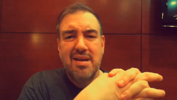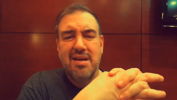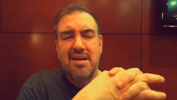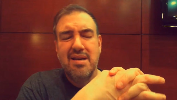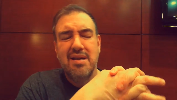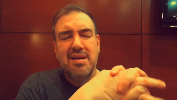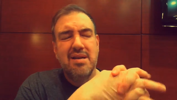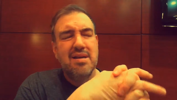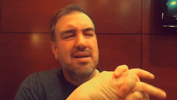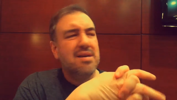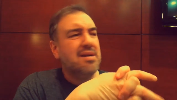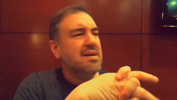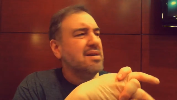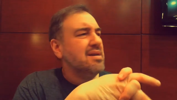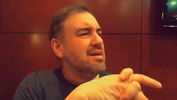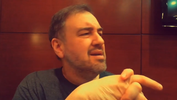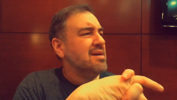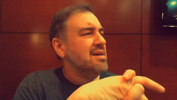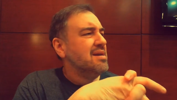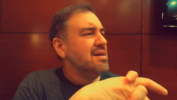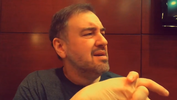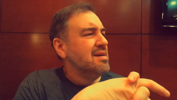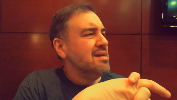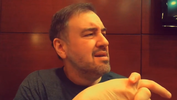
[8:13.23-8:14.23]

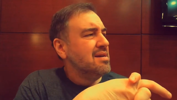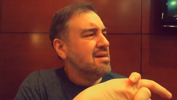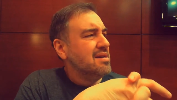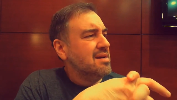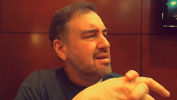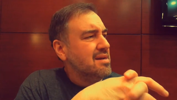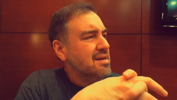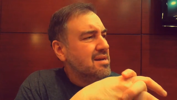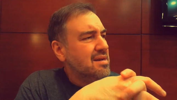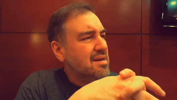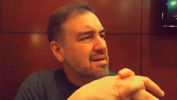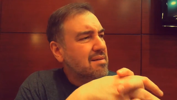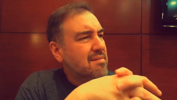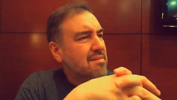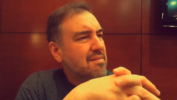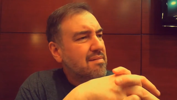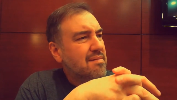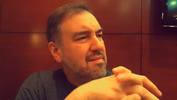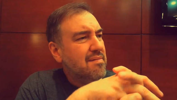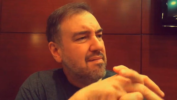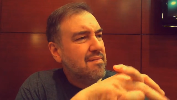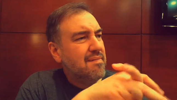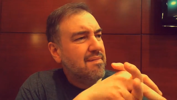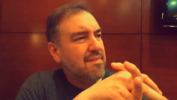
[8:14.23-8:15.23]

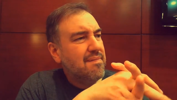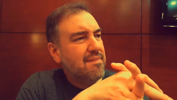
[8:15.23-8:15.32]
(silence)